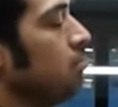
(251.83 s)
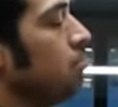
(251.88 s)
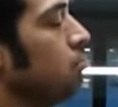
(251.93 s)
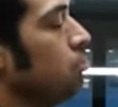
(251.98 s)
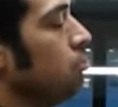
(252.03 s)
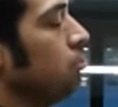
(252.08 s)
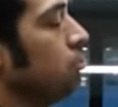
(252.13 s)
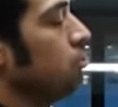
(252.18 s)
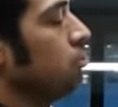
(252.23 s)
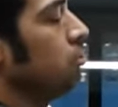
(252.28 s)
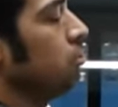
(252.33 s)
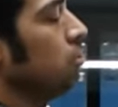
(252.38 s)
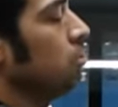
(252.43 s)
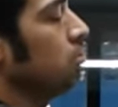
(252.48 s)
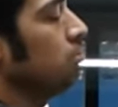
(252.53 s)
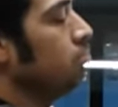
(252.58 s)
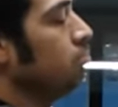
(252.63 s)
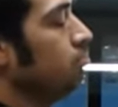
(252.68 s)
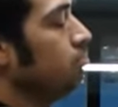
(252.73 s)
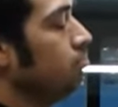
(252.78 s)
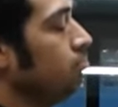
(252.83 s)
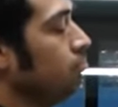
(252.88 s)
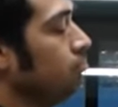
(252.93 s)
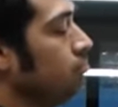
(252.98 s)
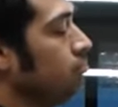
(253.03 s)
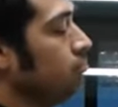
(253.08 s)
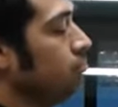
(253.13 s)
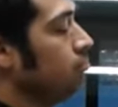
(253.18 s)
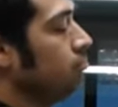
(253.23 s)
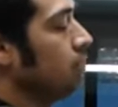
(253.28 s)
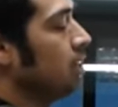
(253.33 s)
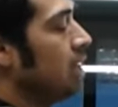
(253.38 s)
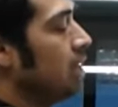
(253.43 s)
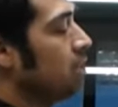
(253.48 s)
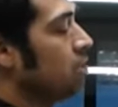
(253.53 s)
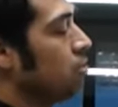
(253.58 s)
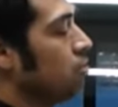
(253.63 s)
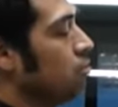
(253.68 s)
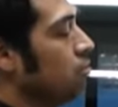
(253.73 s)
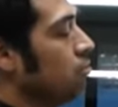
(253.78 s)
put some
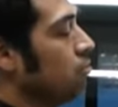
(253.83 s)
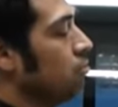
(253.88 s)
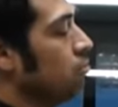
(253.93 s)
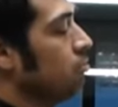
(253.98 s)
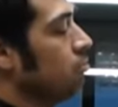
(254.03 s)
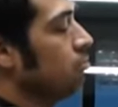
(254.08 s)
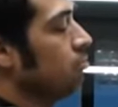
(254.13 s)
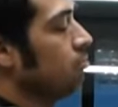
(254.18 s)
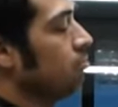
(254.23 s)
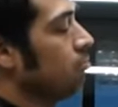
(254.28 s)
actions